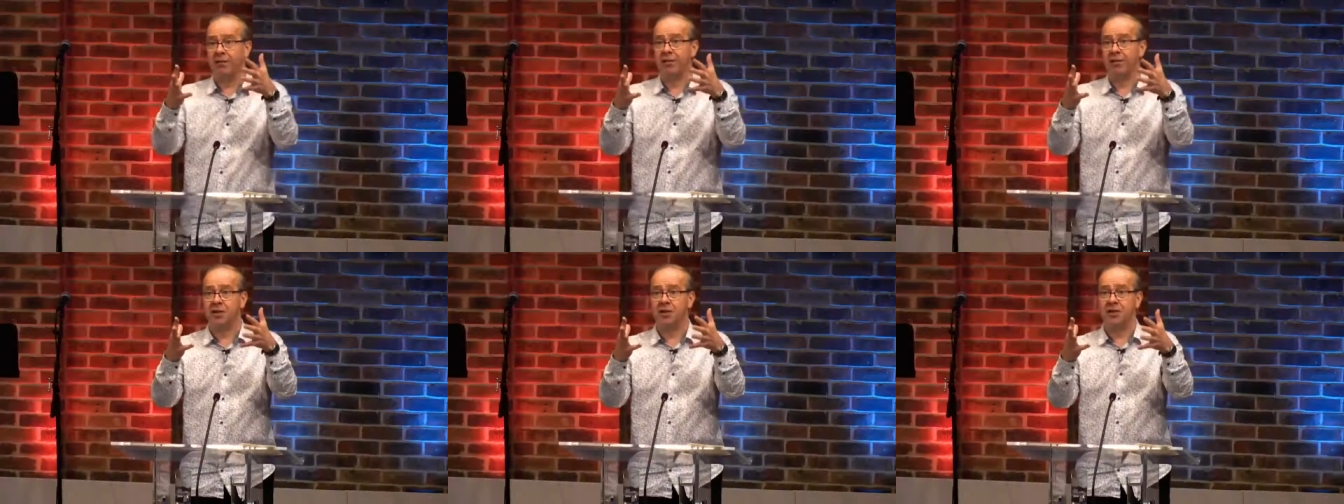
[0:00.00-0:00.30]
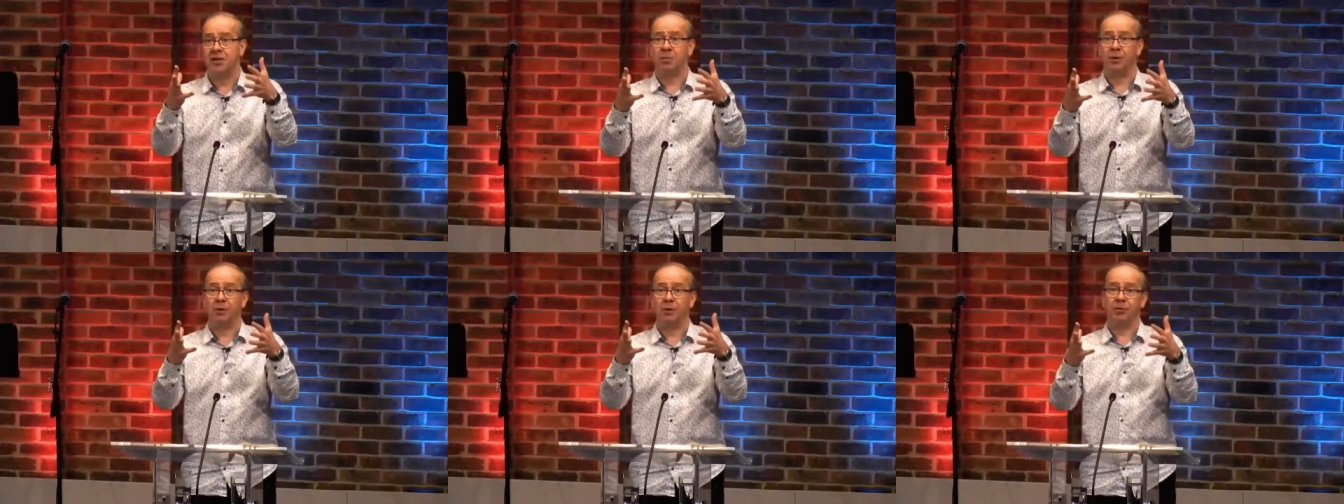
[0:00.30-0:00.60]
at
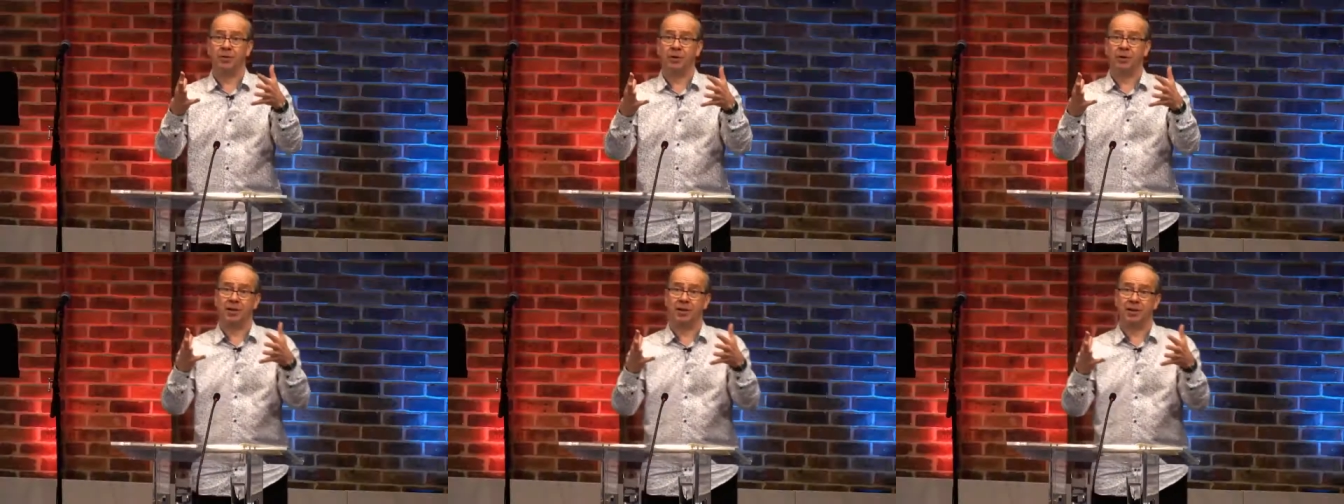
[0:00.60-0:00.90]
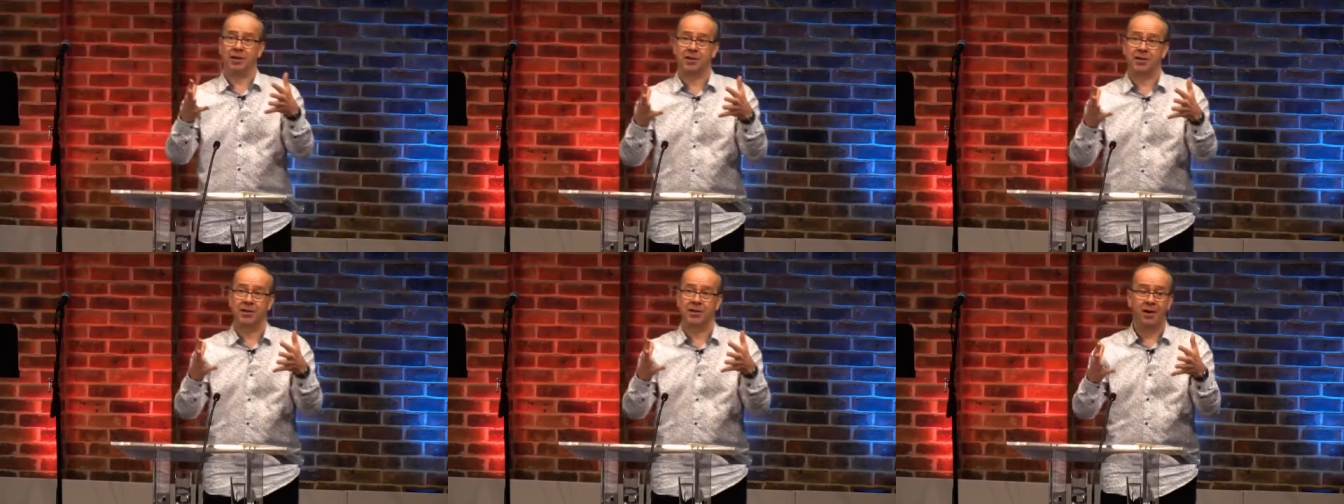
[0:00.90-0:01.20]
these
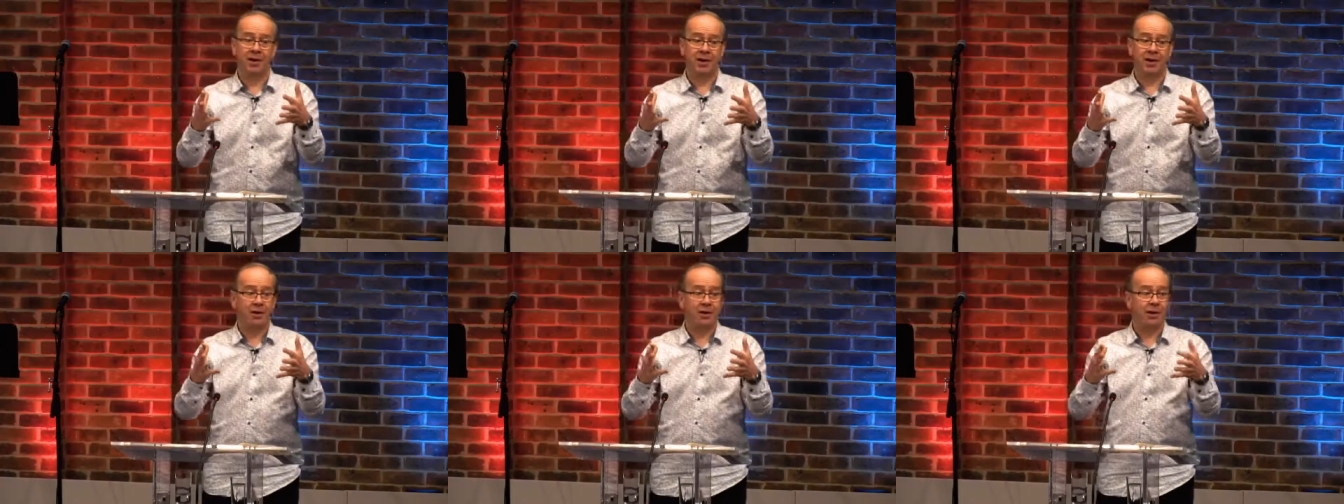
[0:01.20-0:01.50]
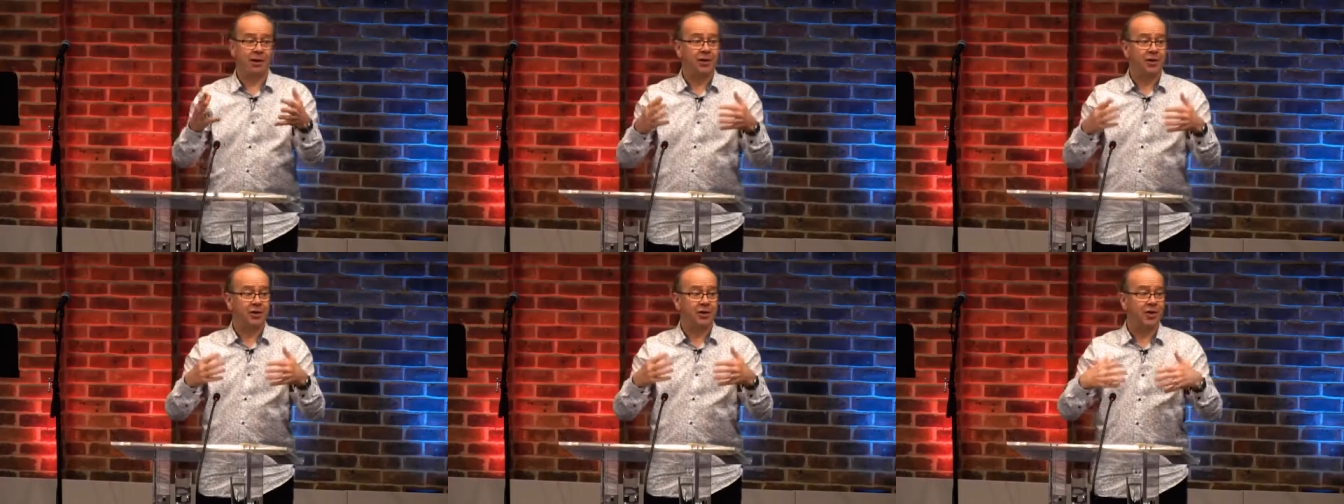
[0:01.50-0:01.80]
buildings,
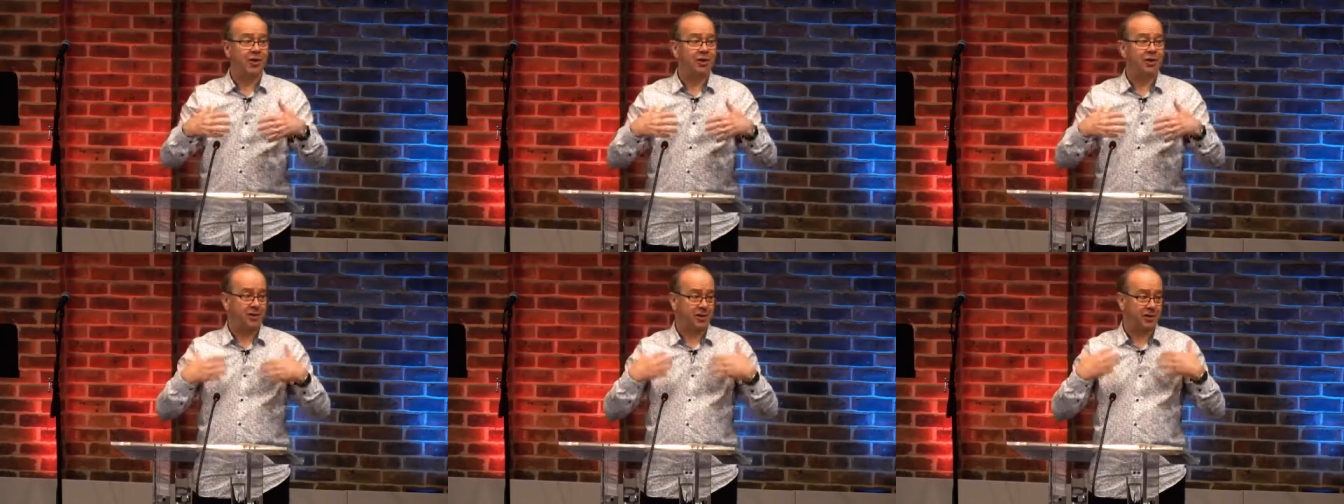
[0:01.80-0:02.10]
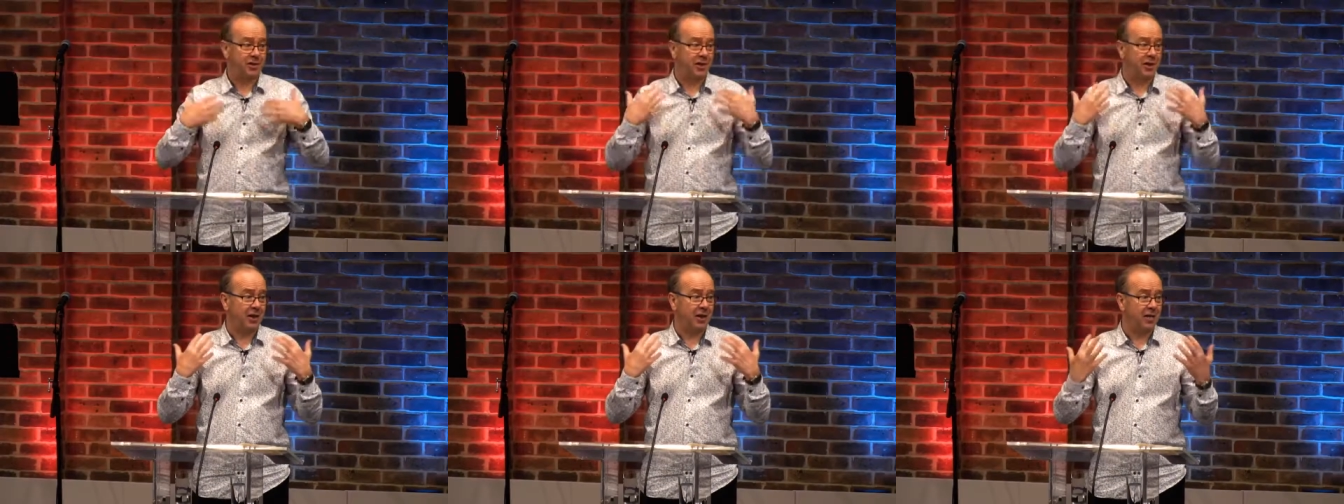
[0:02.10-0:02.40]

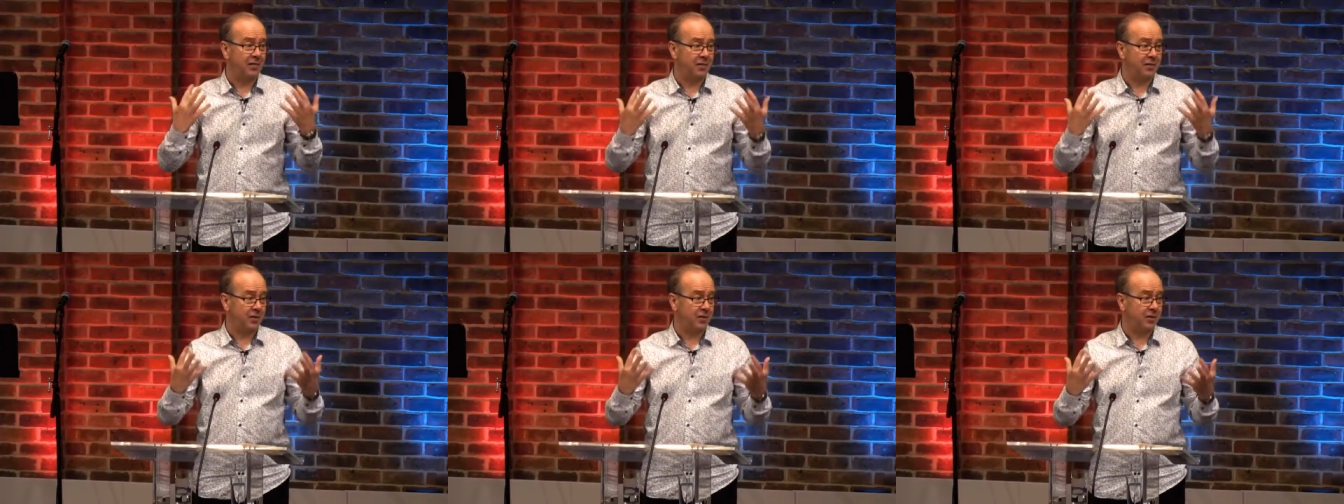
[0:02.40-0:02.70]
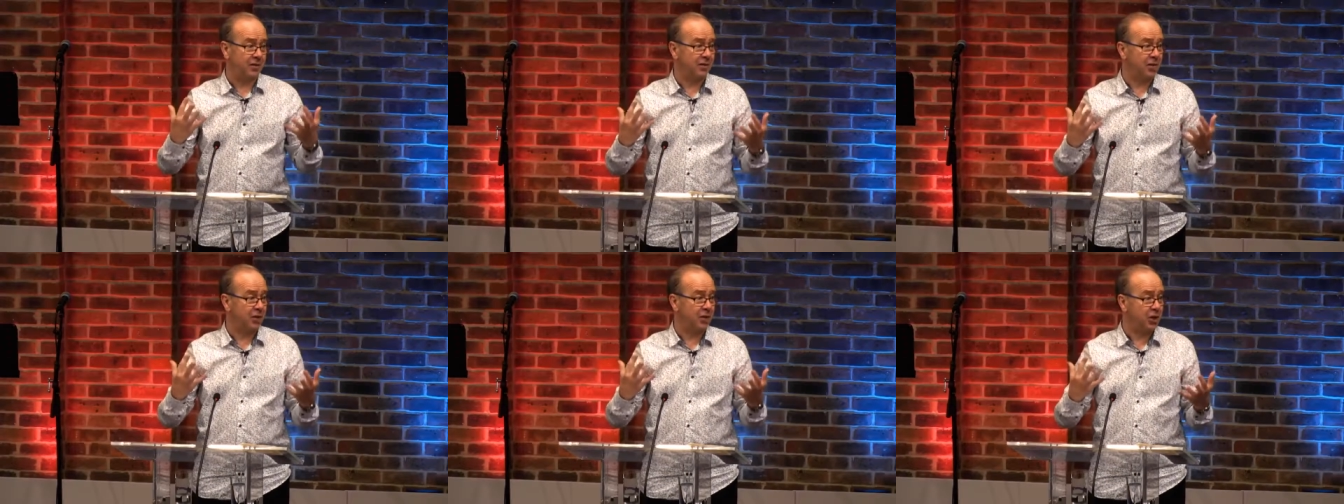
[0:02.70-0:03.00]
Jesus
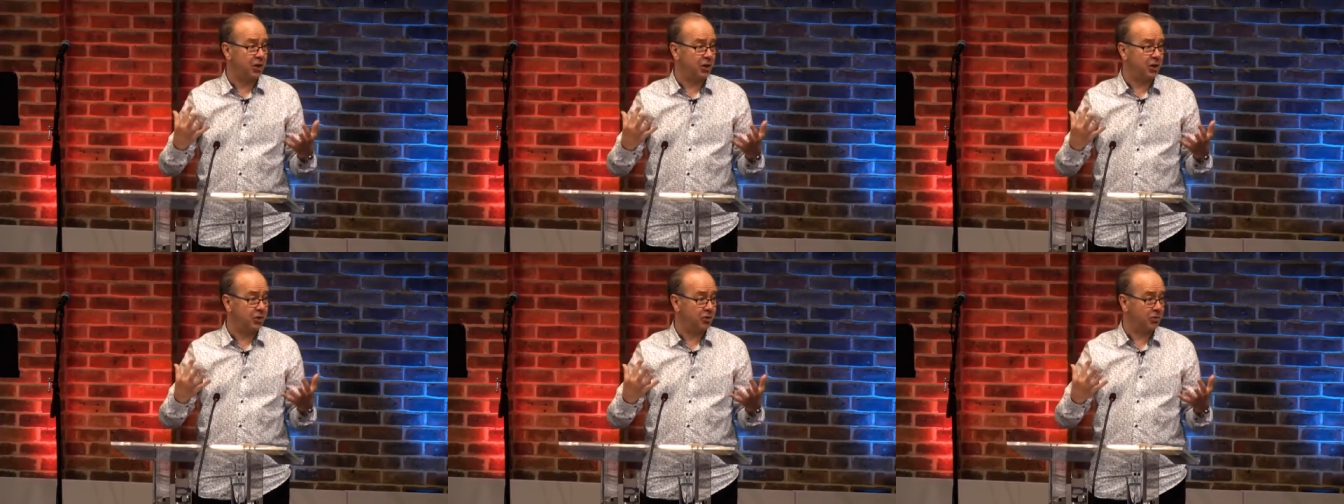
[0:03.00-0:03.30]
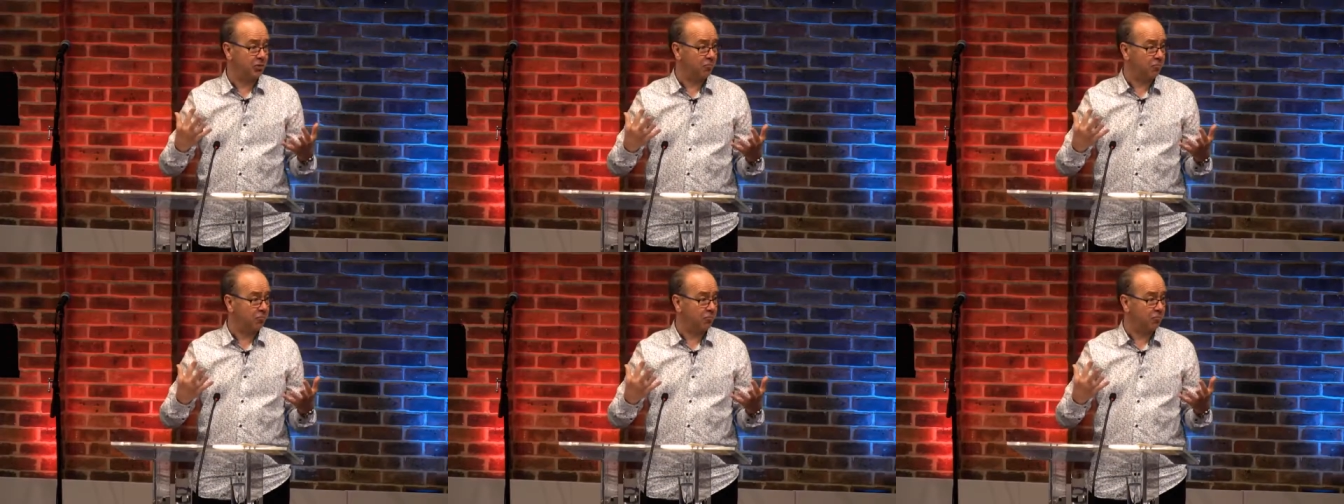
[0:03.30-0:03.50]
delivers these